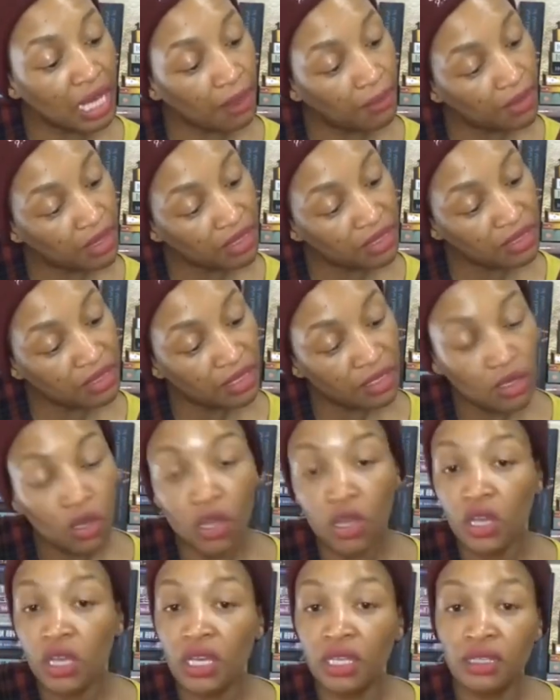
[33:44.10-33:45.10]
and
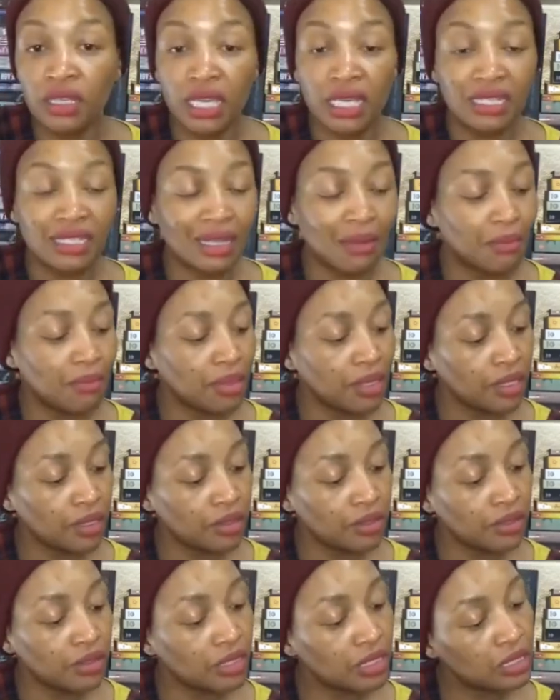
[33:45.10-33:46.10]
get some
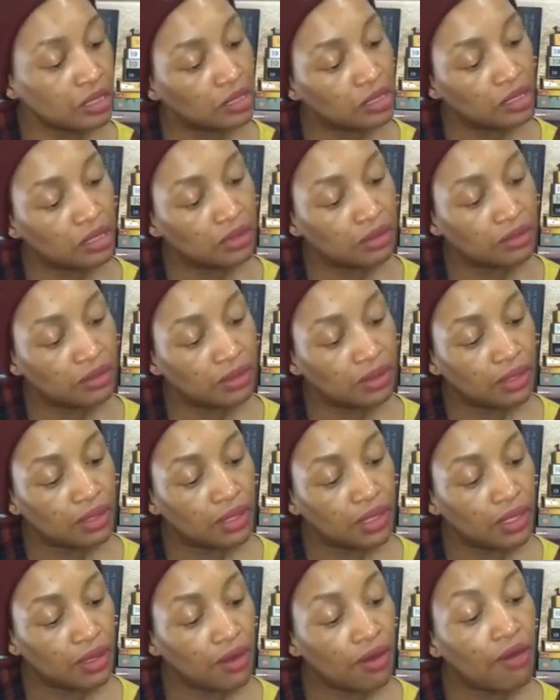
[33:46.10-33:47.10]
pills.
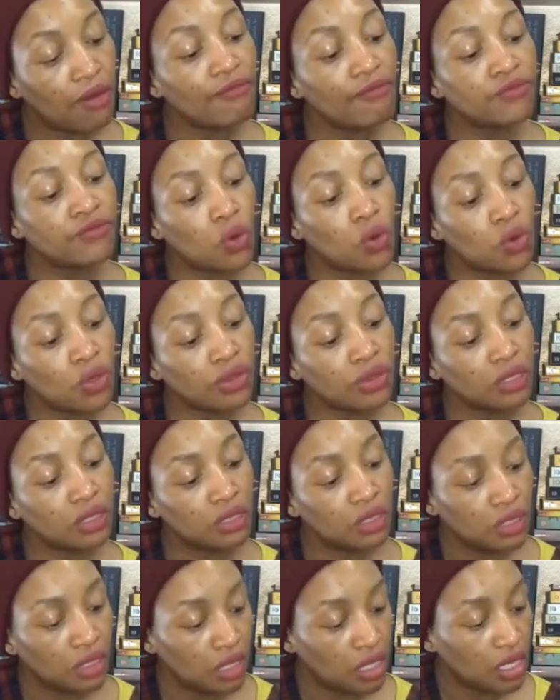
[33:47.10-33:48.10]
Fourth.
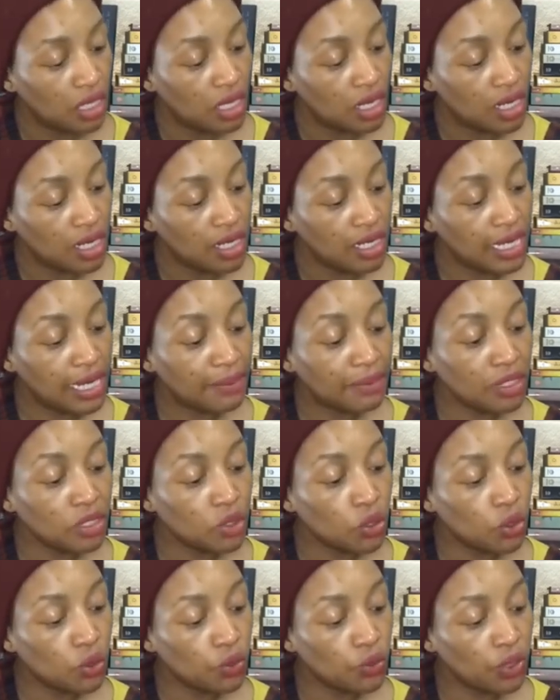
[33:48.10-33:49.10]
Let me
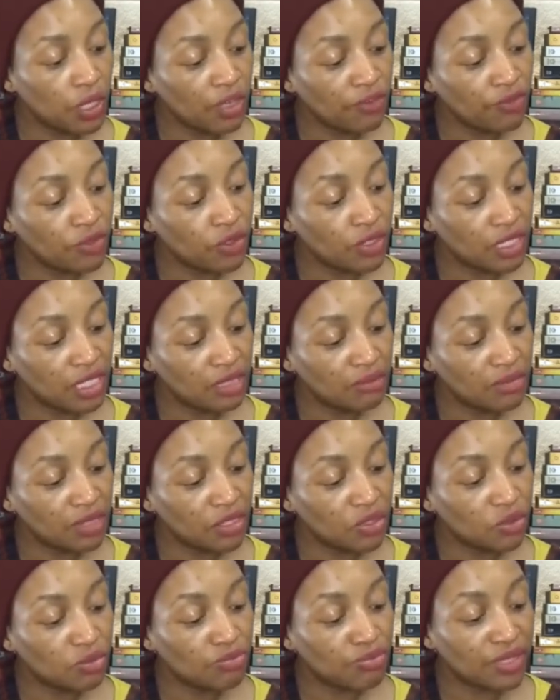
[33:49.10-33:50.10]
know if you need me to
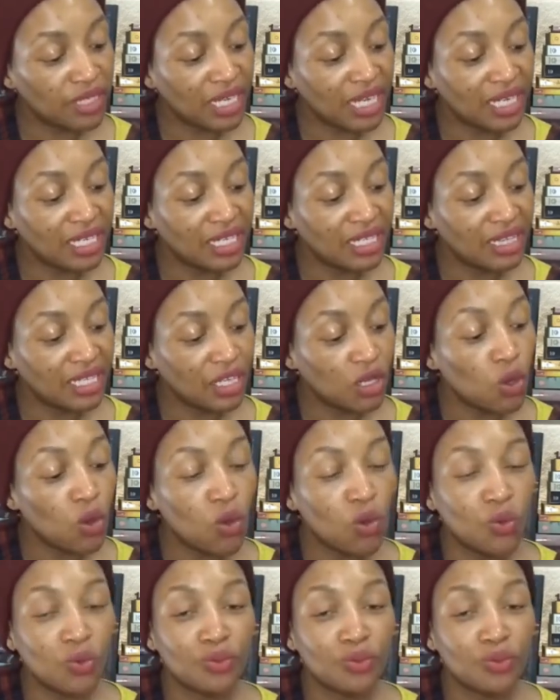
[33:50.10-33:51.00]
bring anything home.